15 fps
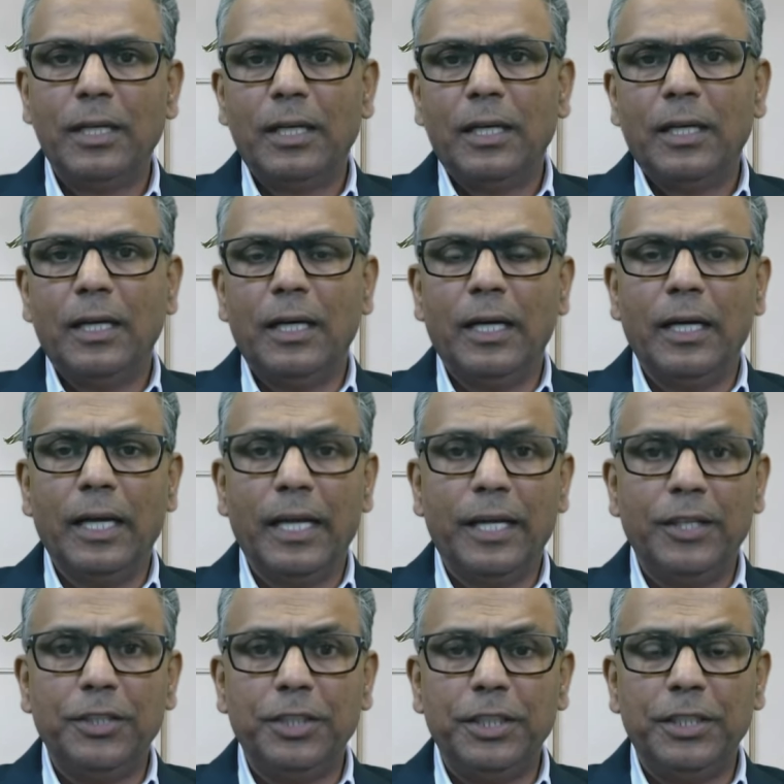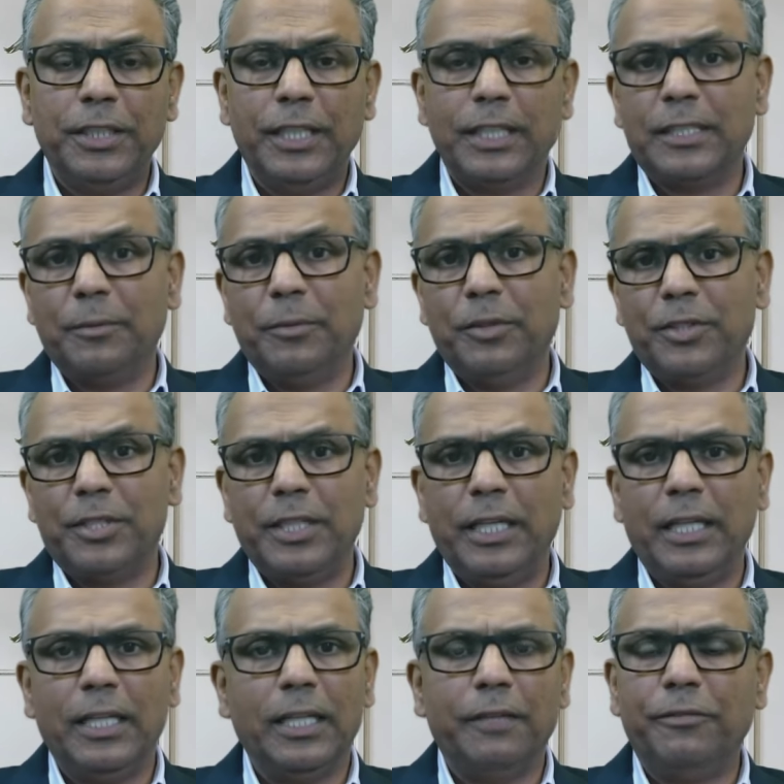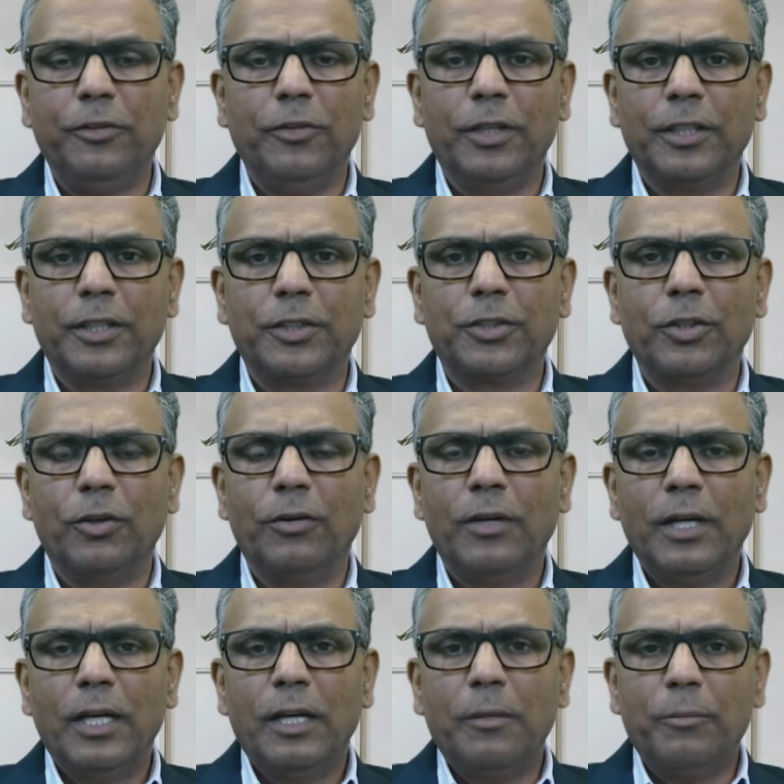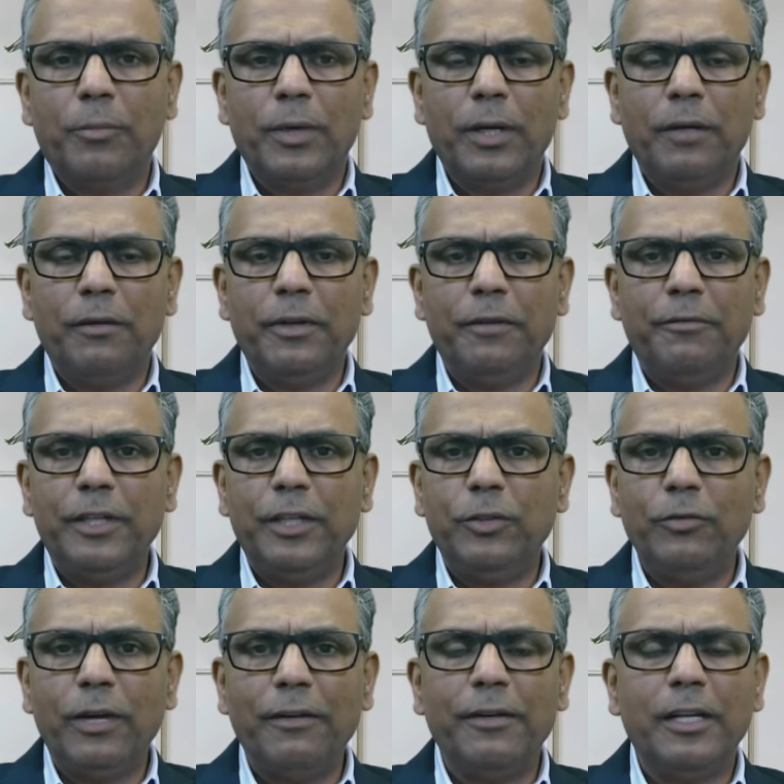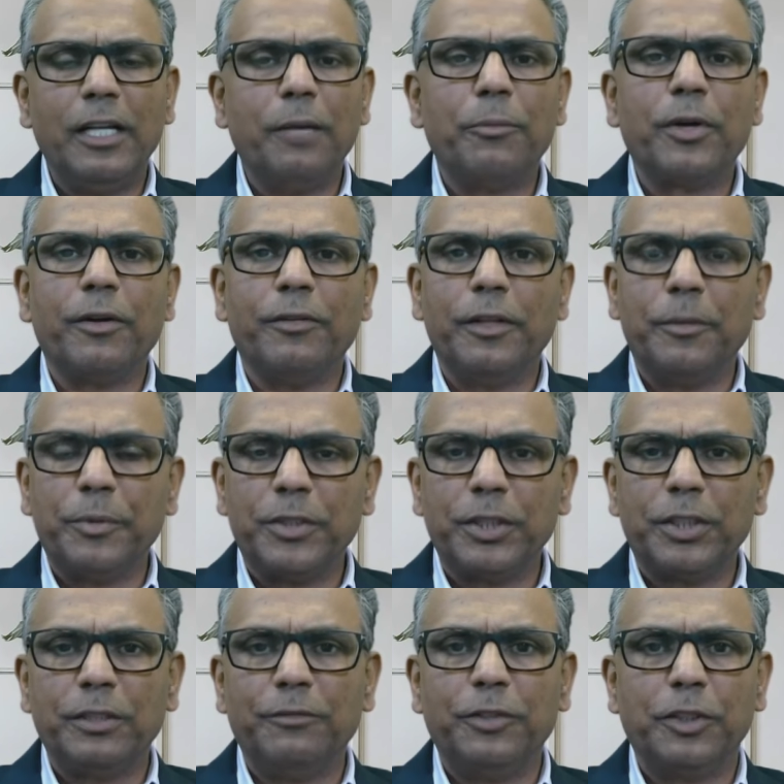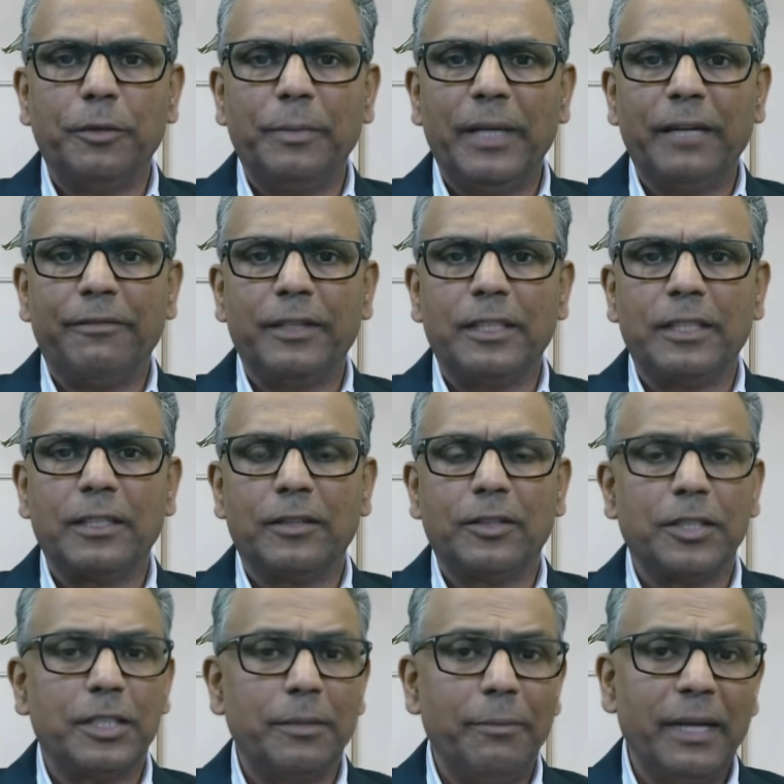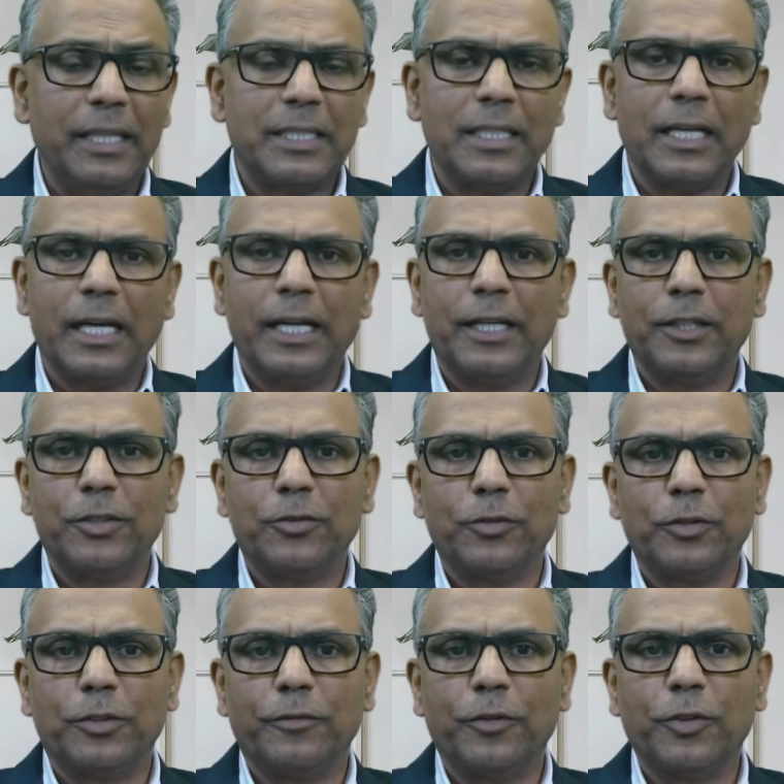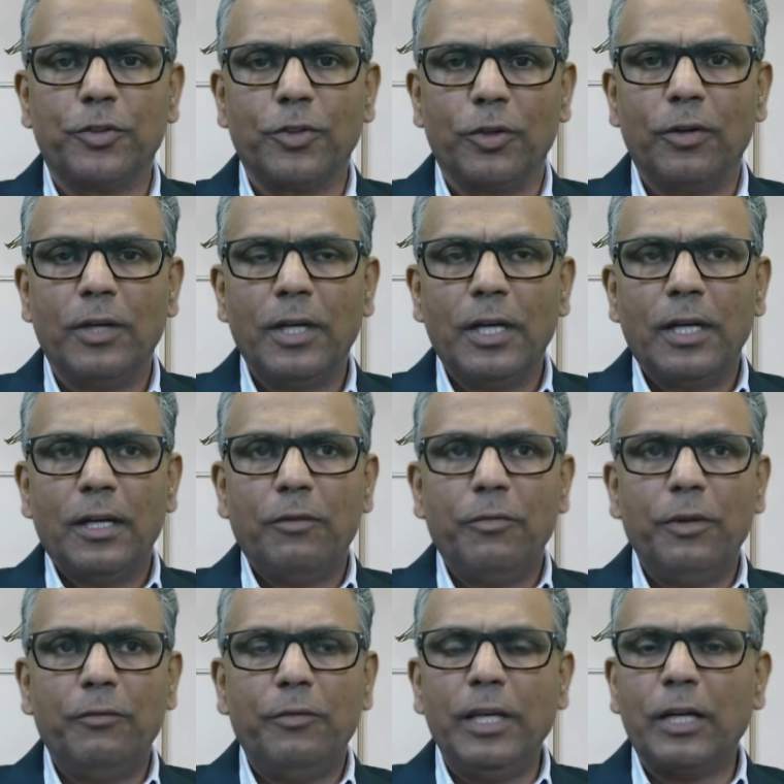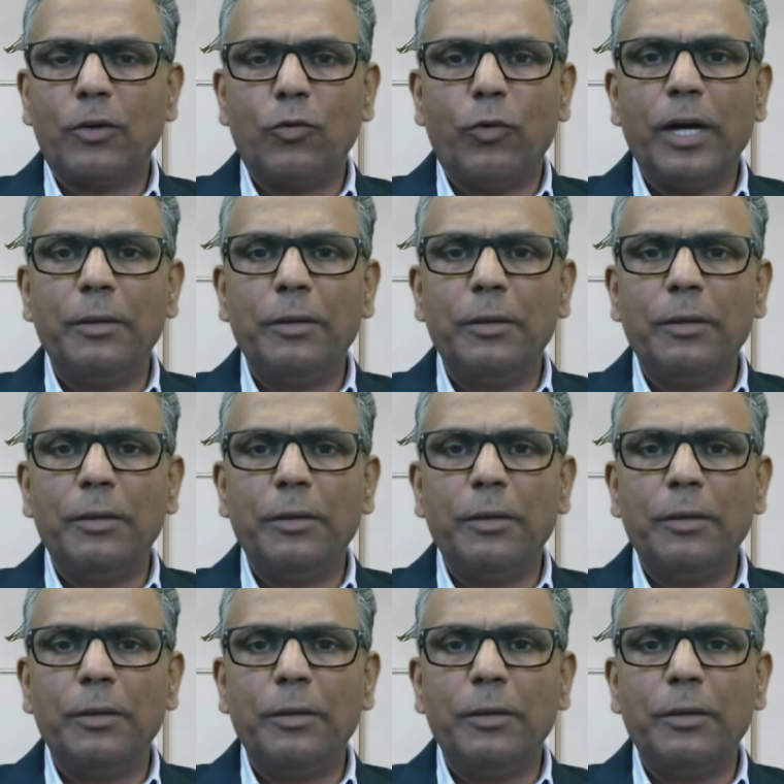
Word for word: uh, Energy, JSW Steel, and a few others. So uh, we do have a number of other positions which will benefit on the cement side and so on and so forth. So we, we are quite